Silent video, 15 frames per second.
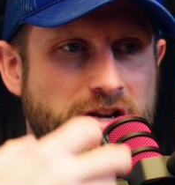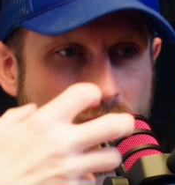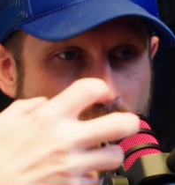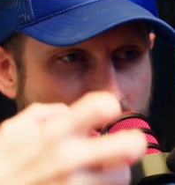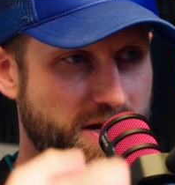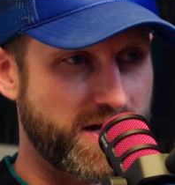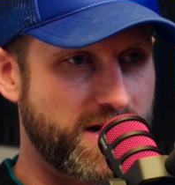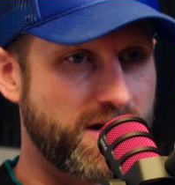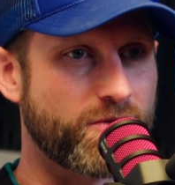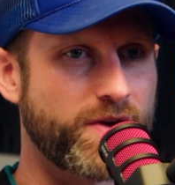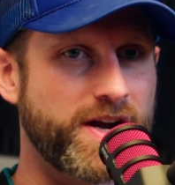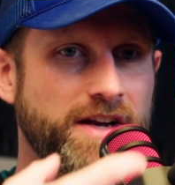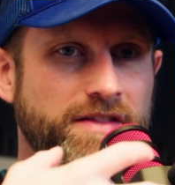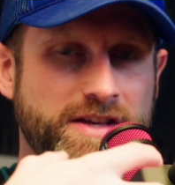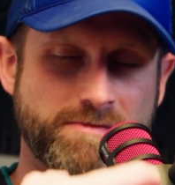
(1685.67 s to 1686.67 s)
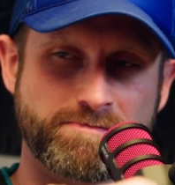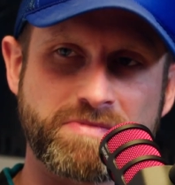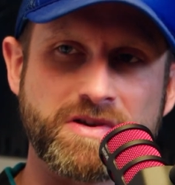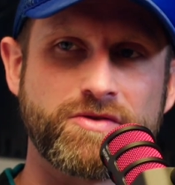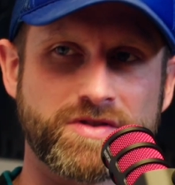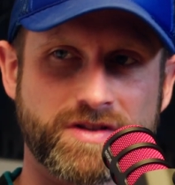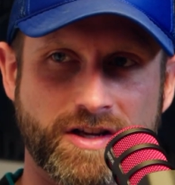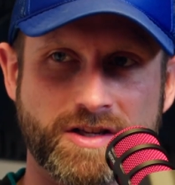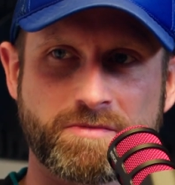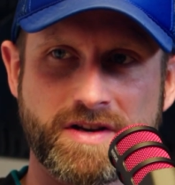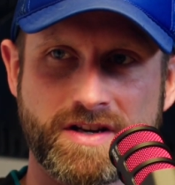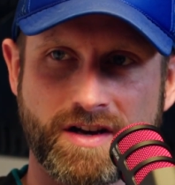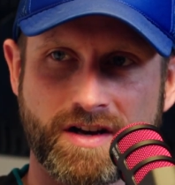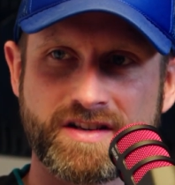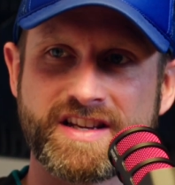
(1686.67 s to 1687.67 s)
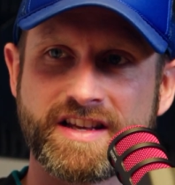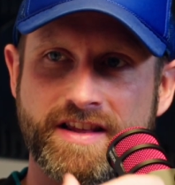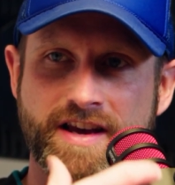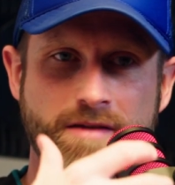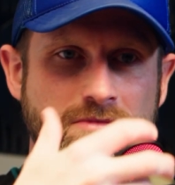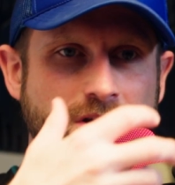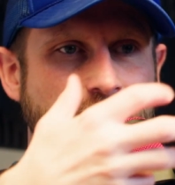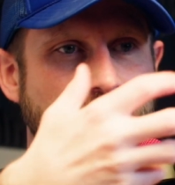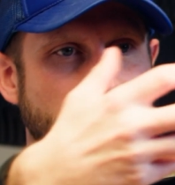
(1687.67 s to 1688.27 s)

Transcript: You are hearing the abuse that's been done to them.